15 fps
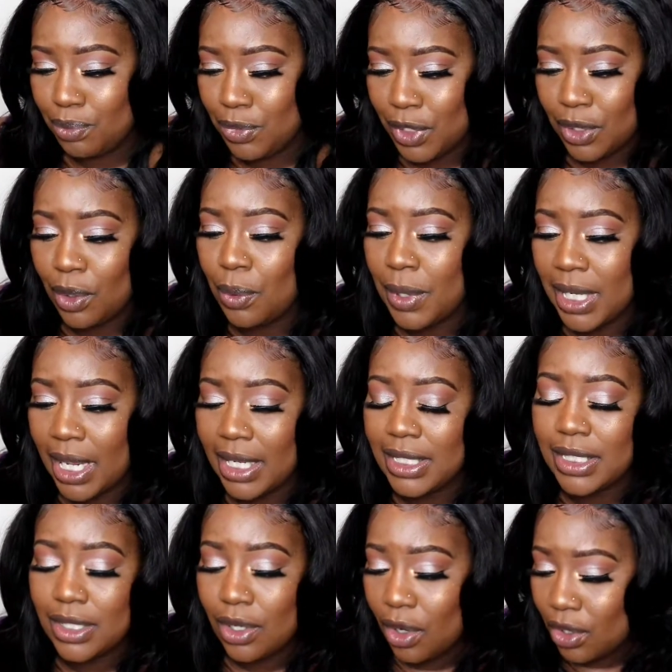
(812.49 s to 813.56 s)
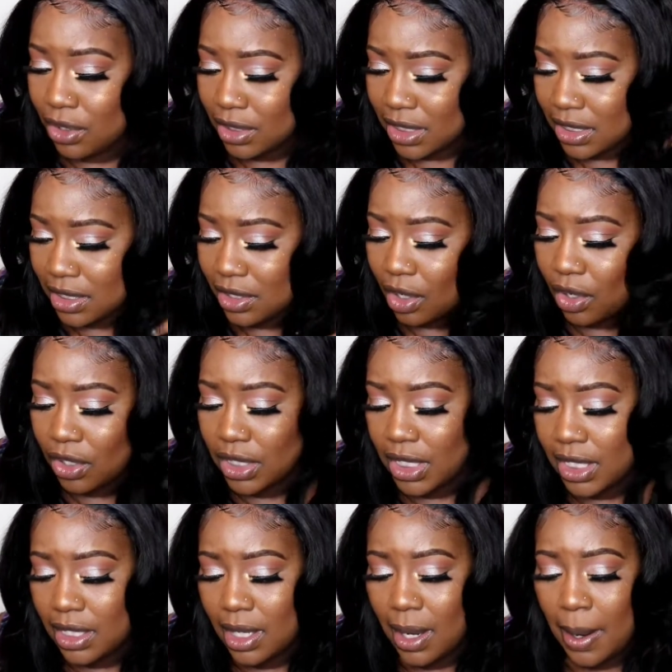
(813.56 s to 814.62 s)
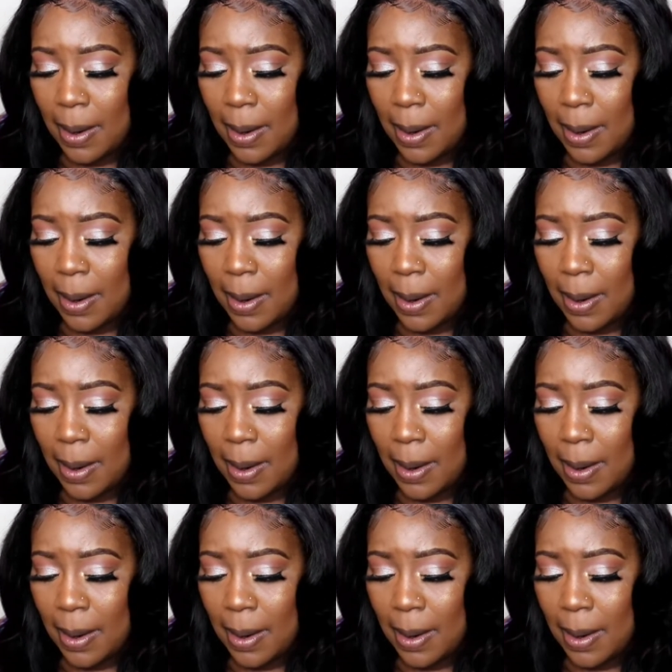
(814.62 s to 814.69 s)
you know, when I installed it.